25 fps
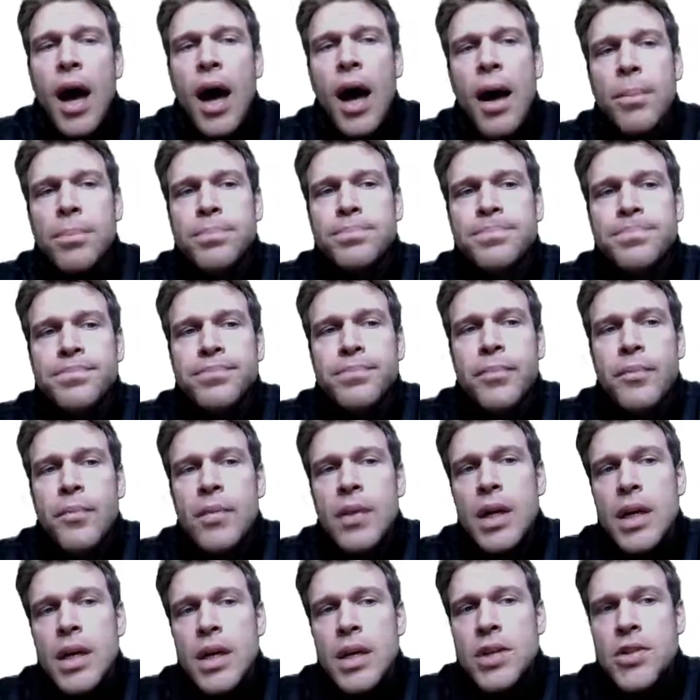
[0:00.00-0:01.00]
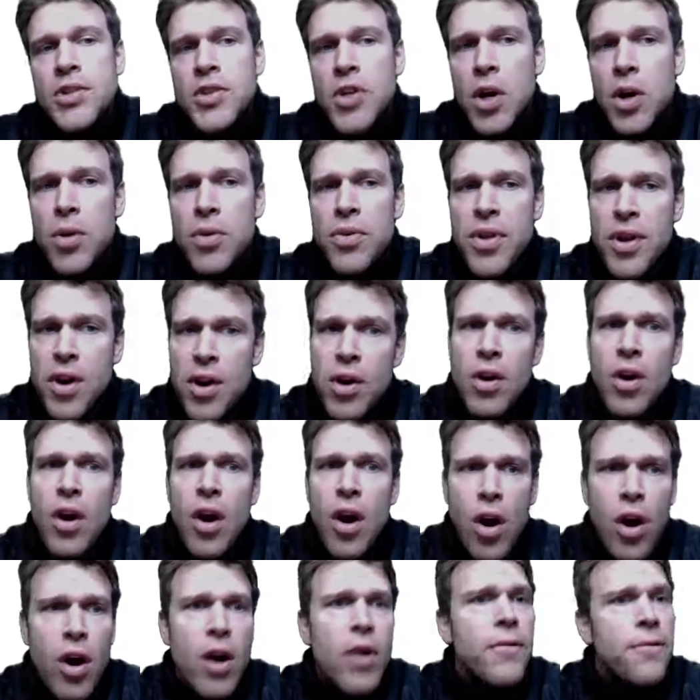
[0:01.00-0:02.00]
So
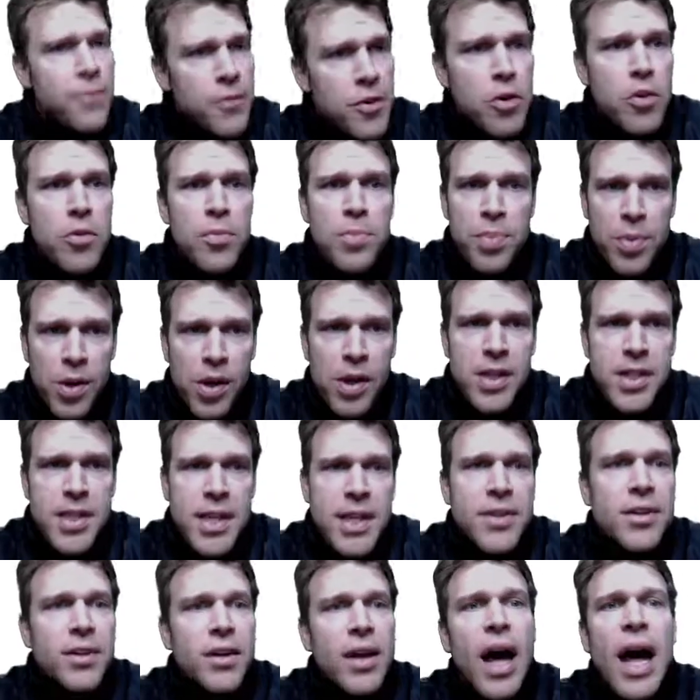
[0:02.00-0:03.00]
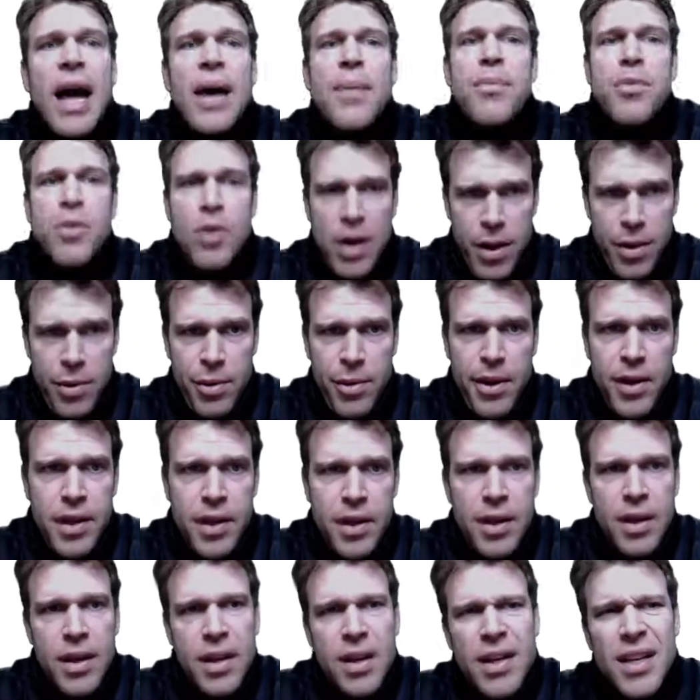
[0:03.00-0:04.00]
there are a few books at the
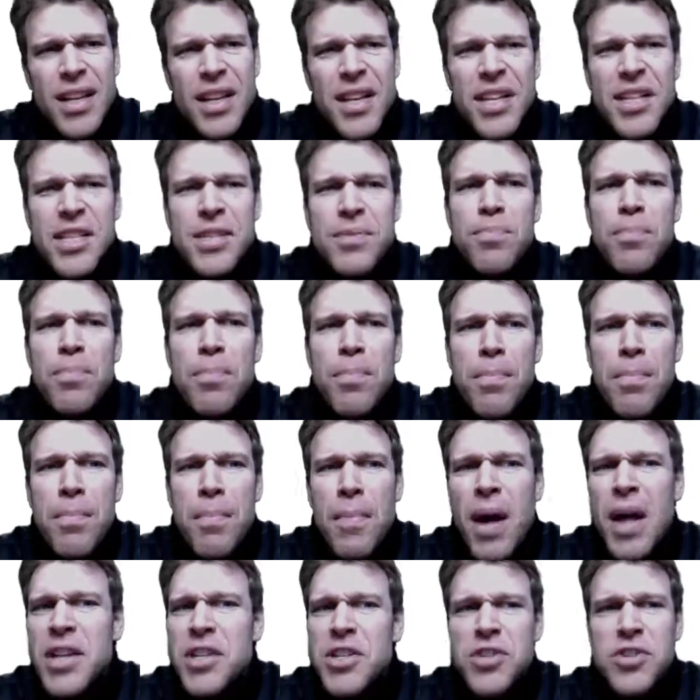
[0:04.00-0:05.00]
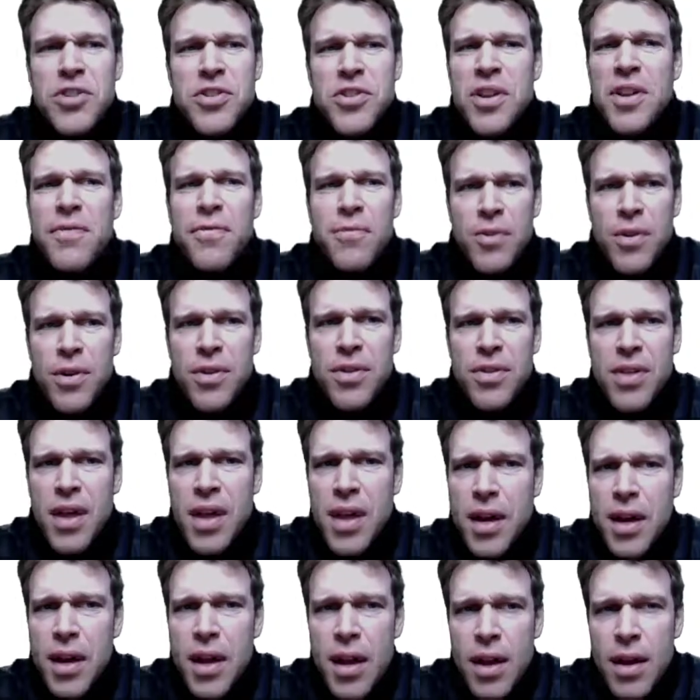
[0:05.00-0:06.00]
library is much different
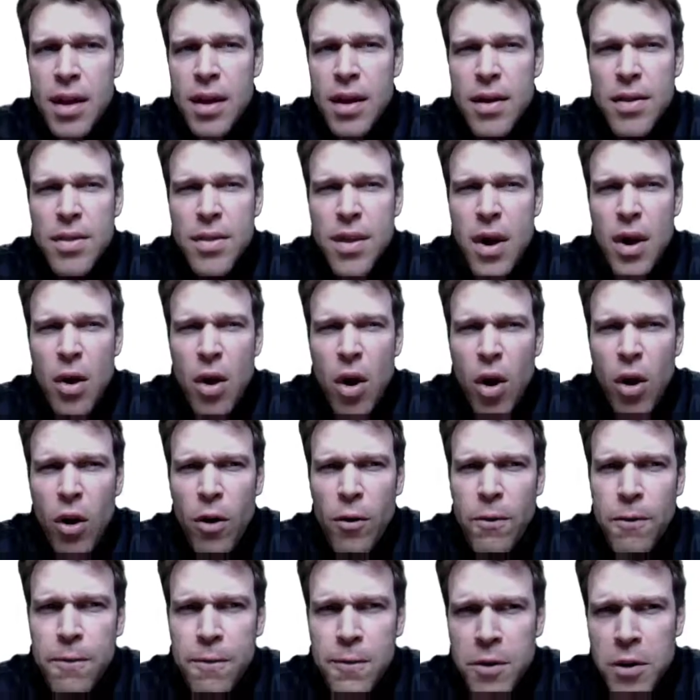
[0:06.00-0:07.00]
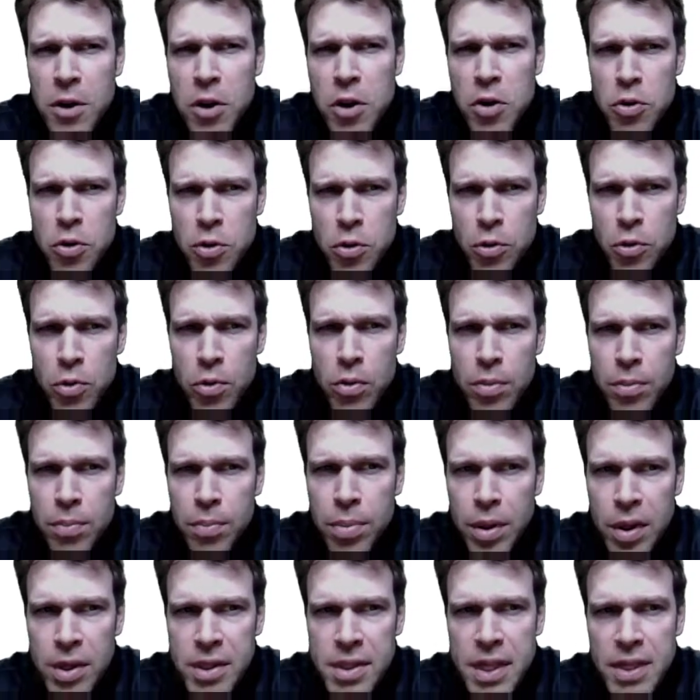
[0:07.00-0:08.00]
than there are few
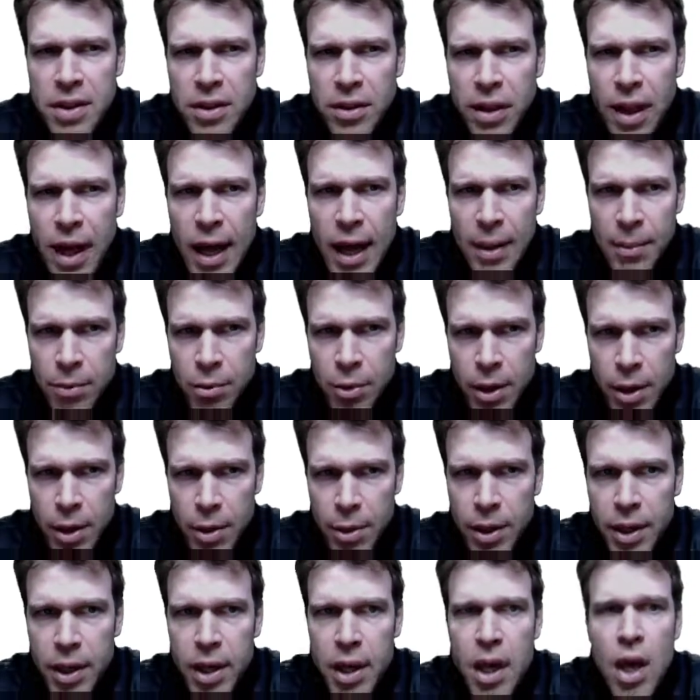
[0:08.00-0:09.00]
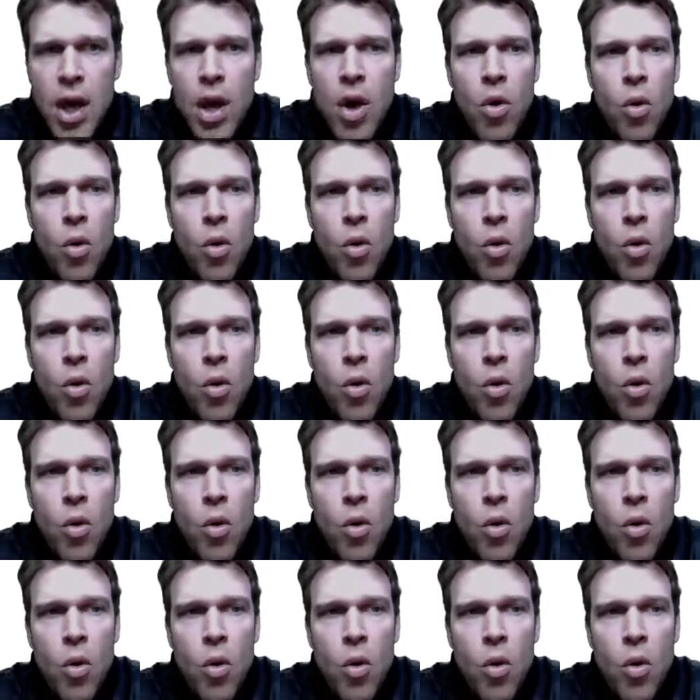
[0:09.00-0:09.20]
books at the library.